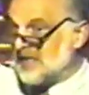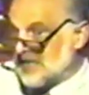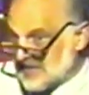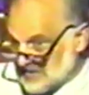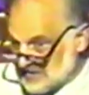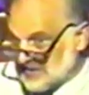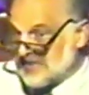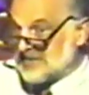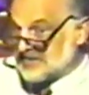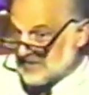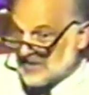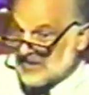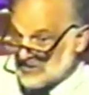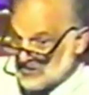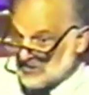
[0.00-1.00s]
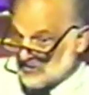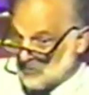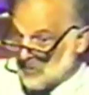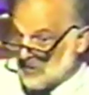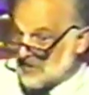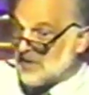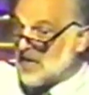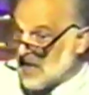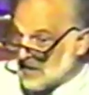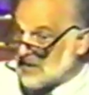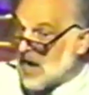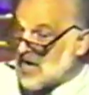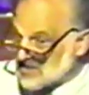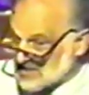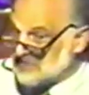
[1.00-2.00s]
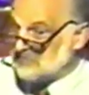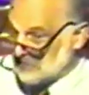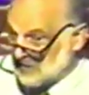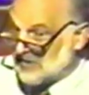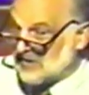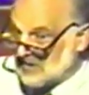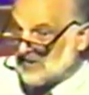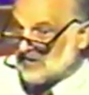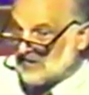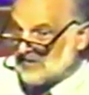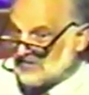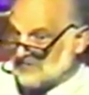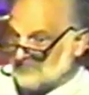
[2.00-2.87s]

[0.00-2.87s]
is linked to the word gospel.